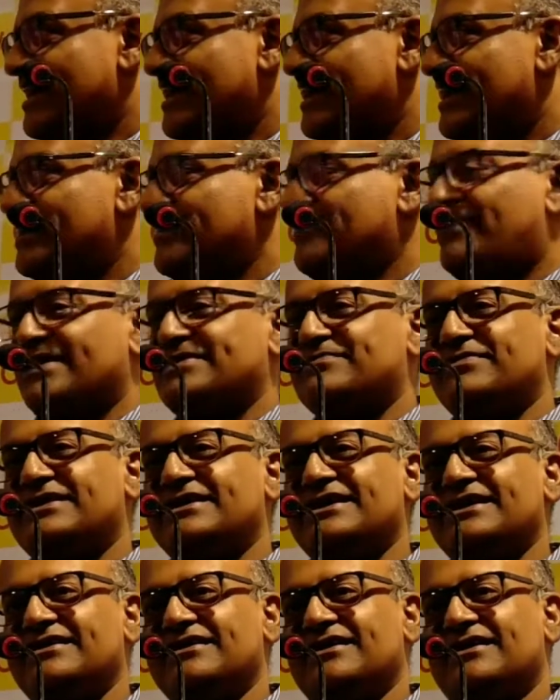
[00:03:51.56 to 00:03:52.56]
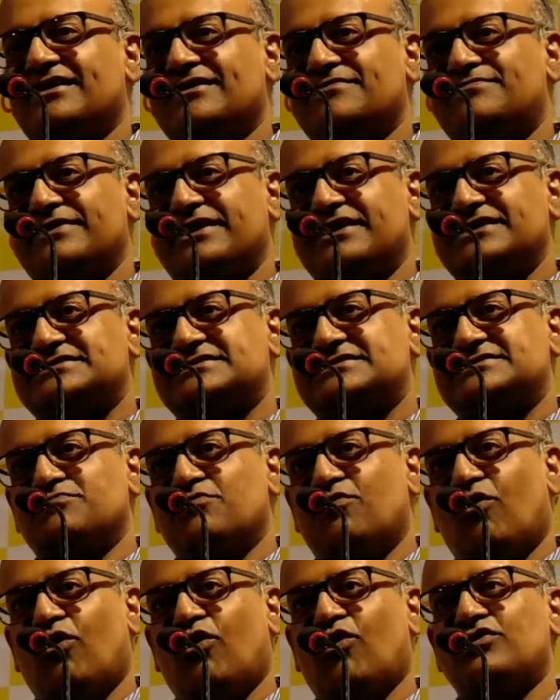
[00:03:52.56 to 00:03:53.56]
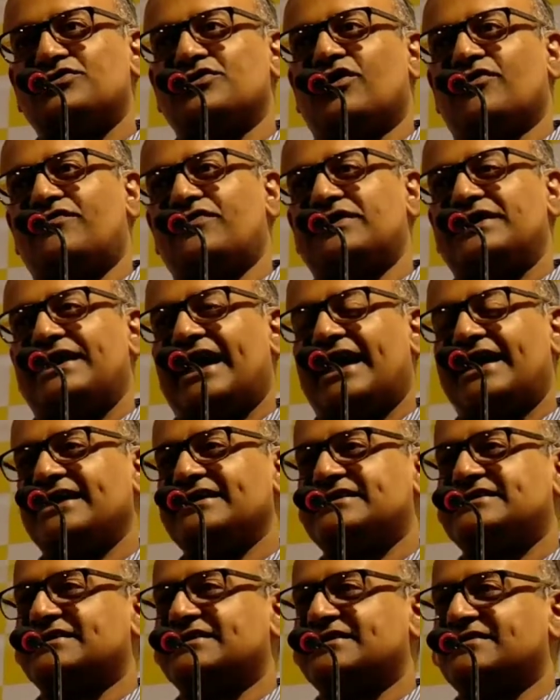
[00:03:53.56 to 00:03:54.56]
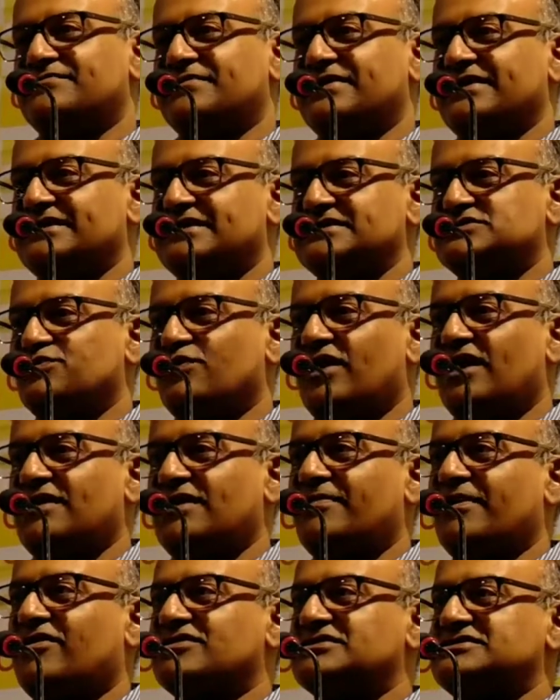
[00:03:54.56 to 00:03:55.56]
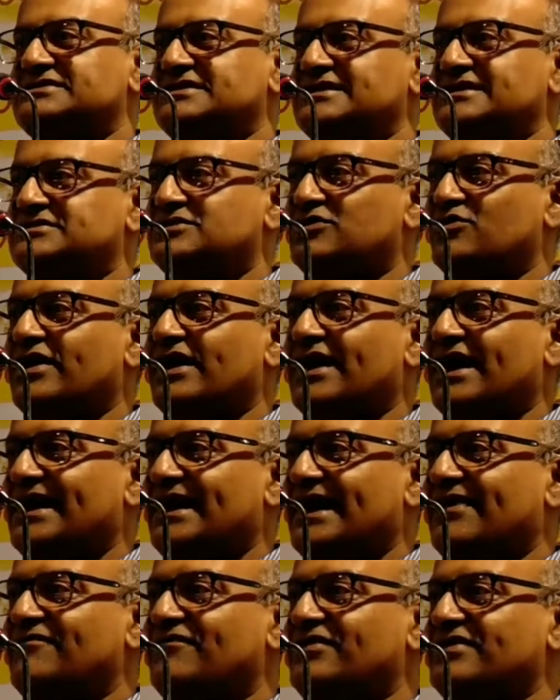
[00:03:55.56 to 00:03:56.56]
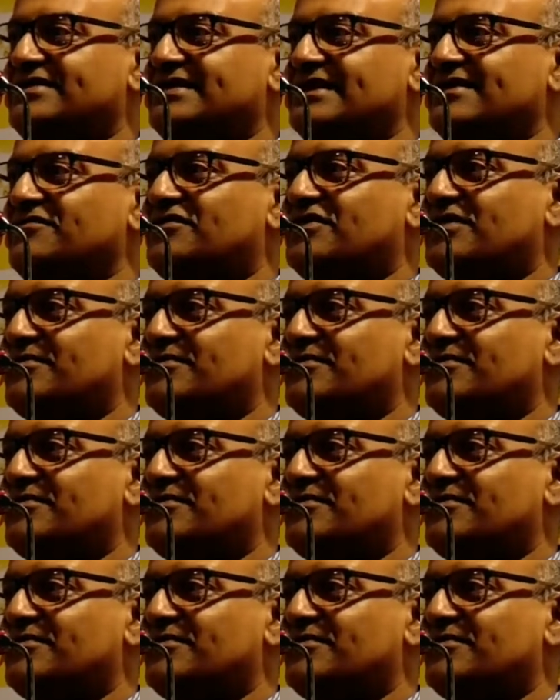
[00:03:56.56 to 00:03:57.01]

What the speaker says: Padmini is more of a narrator in this work because she is looking at everything